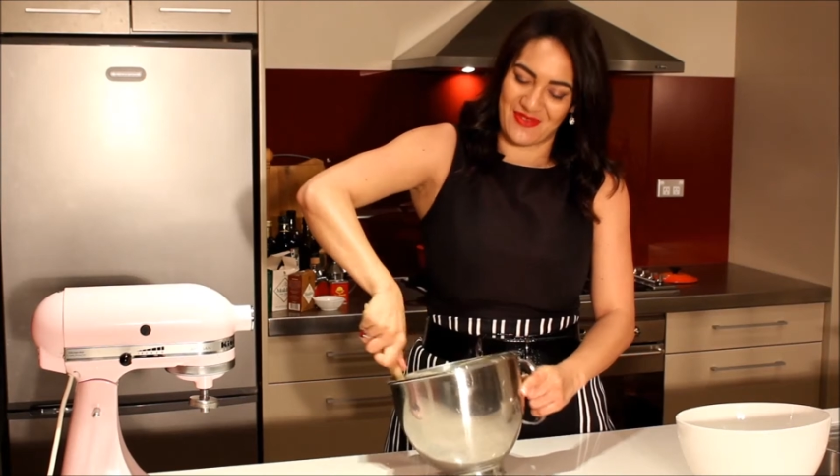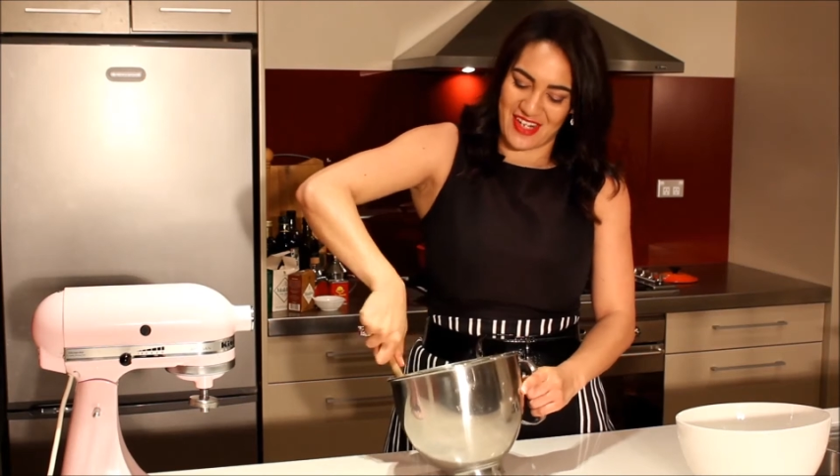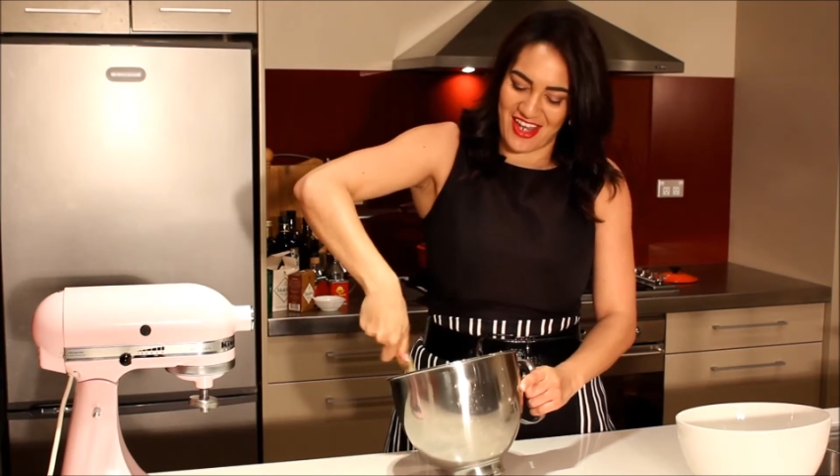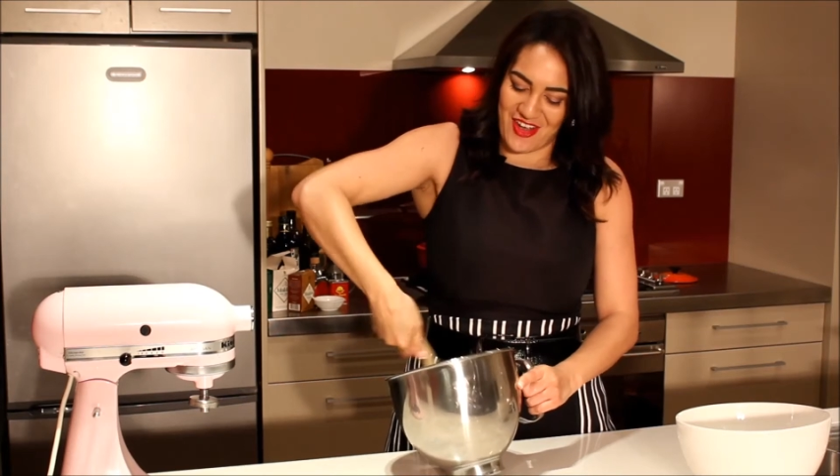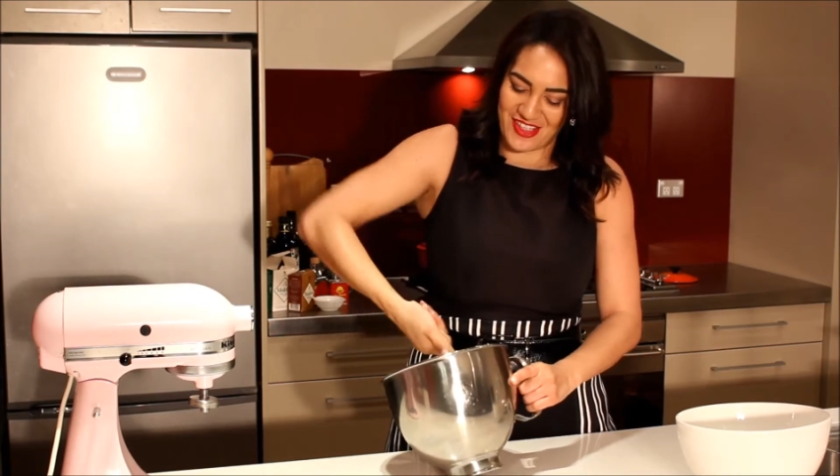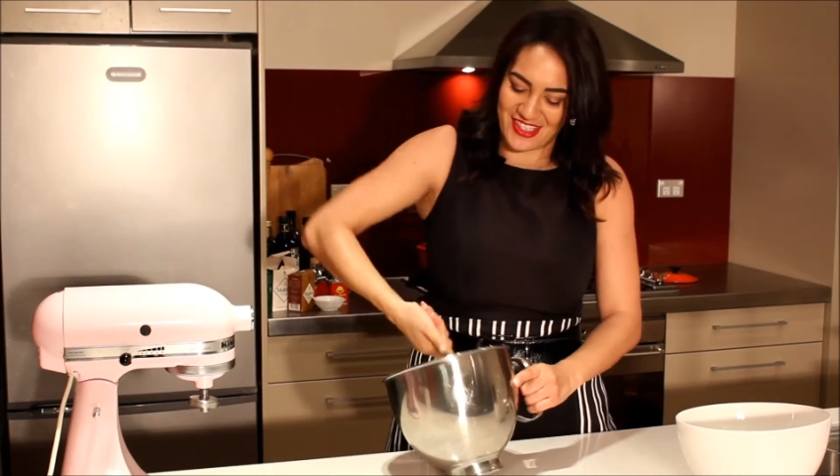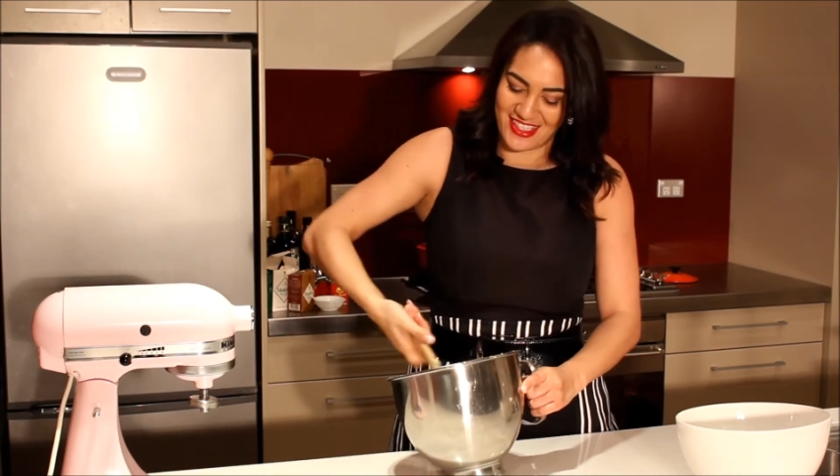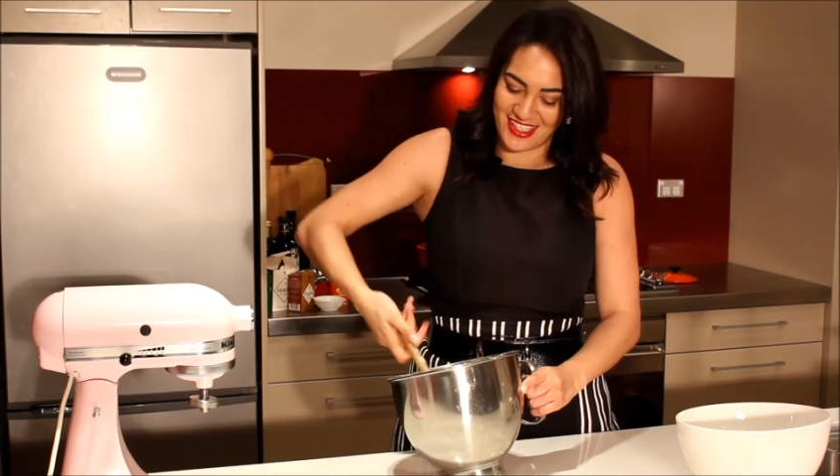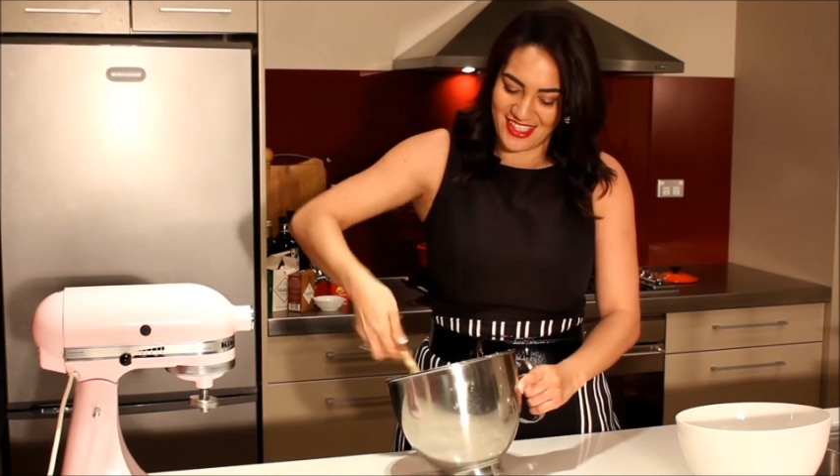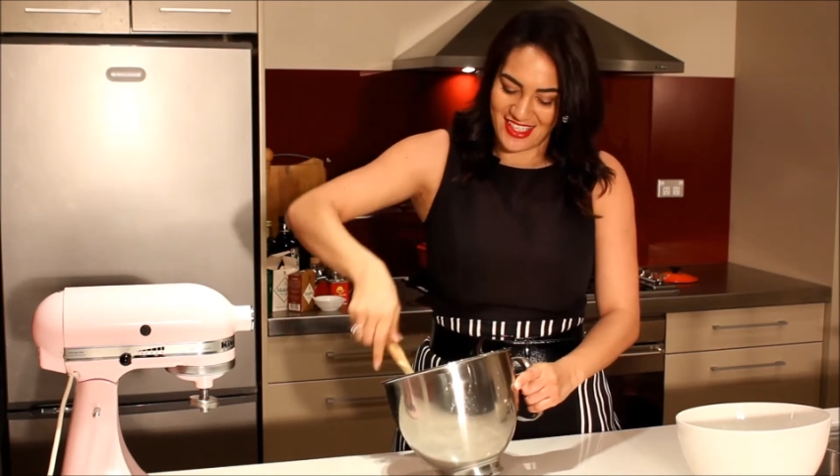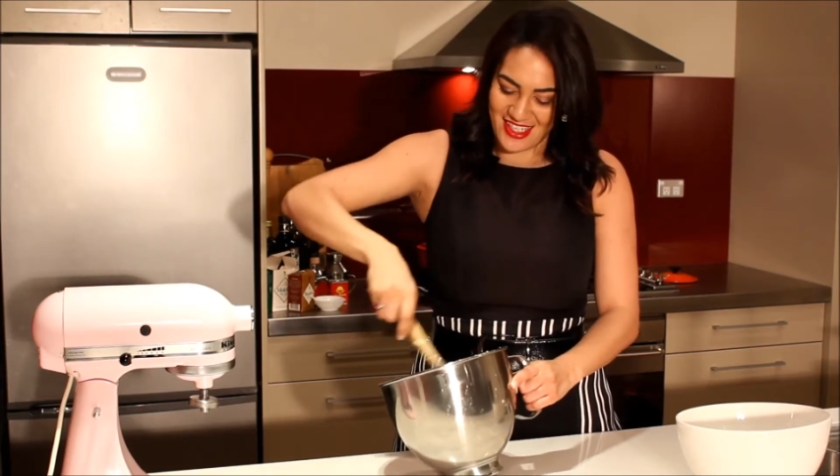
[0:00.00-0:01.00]
videos.
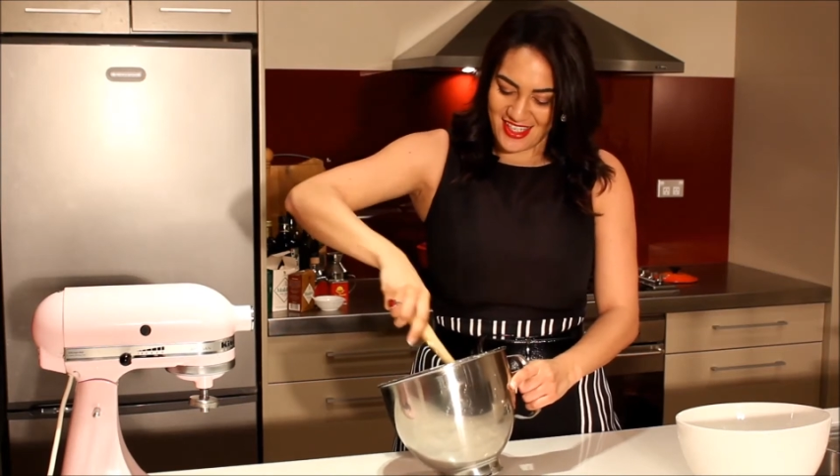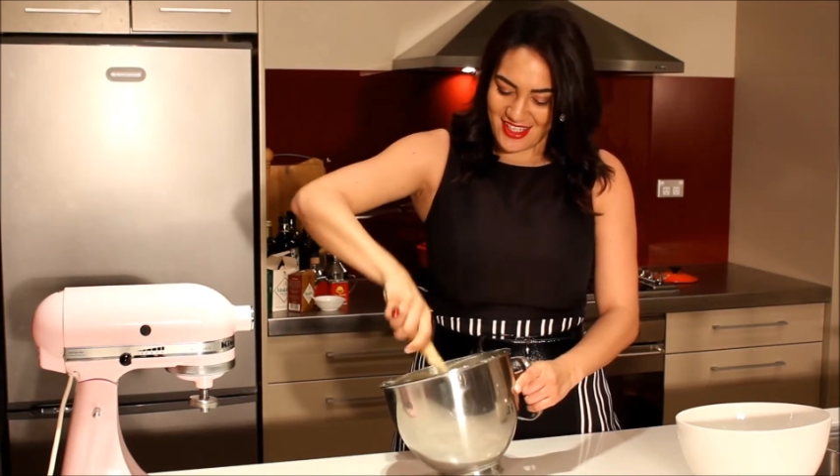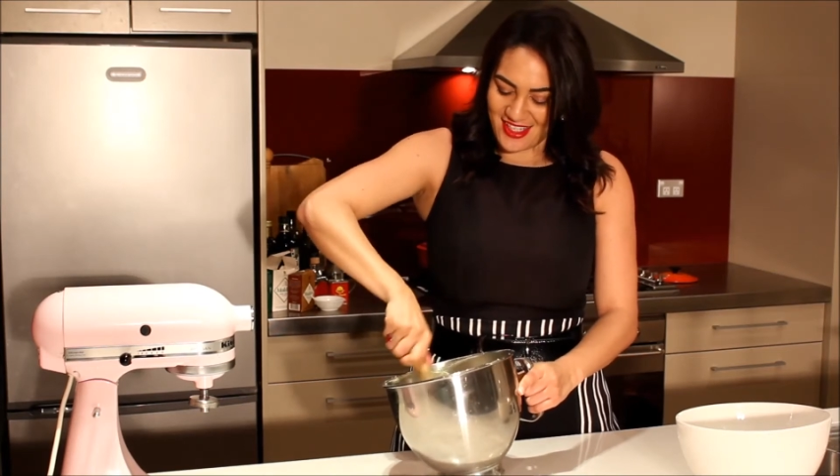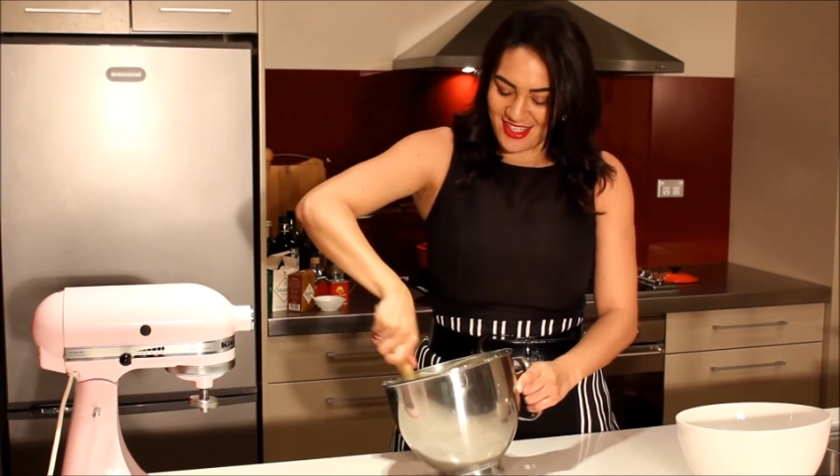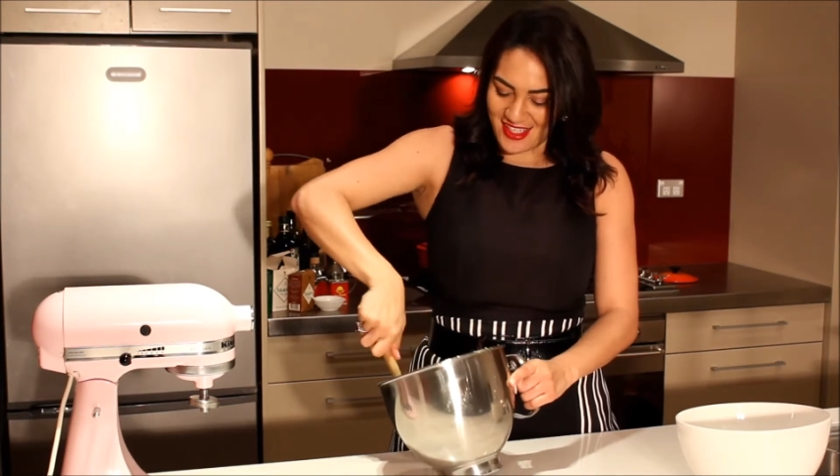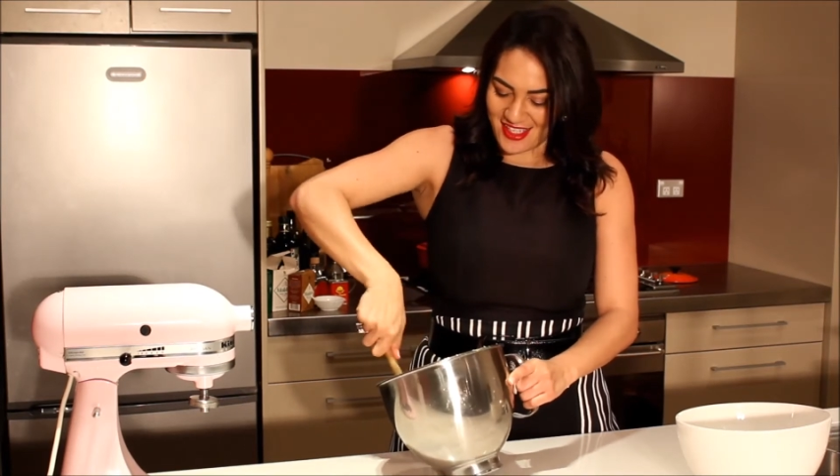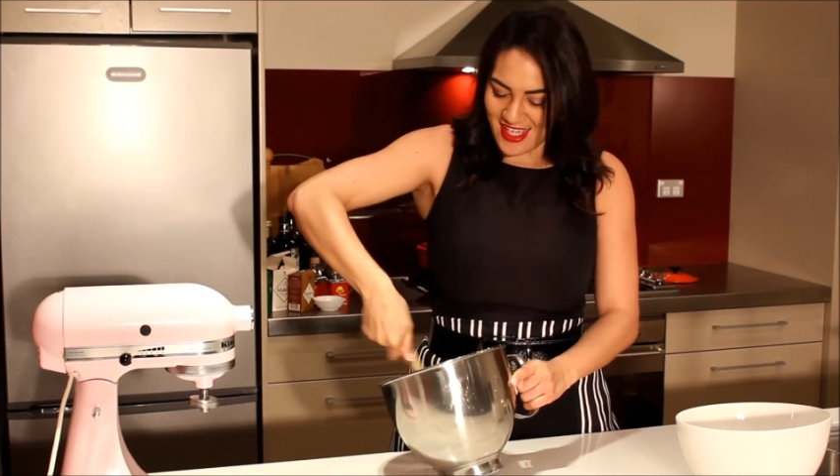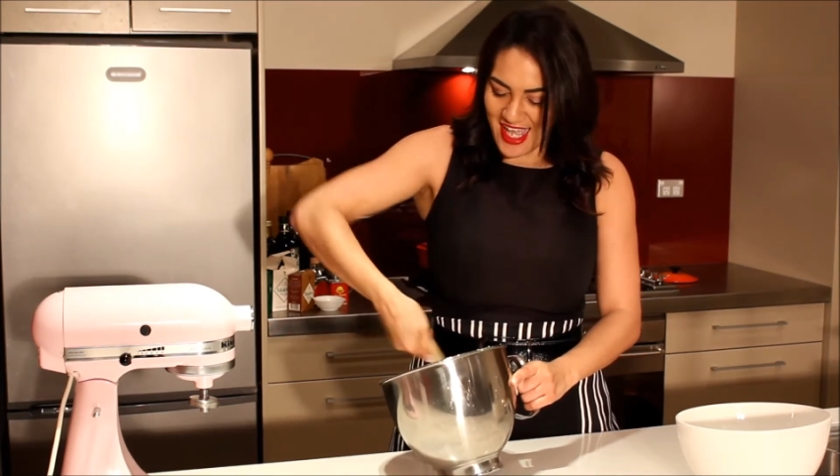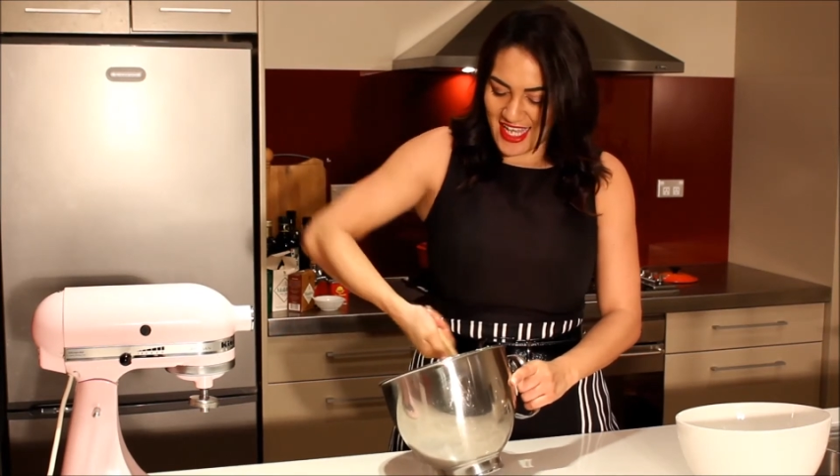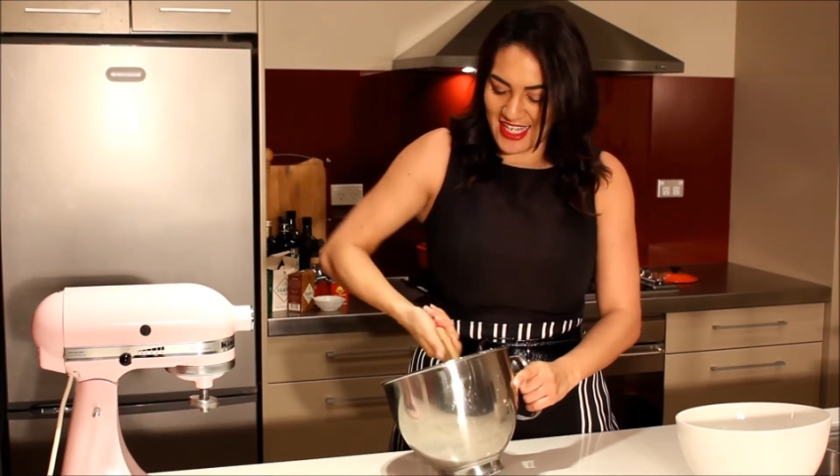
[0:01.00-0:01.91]
I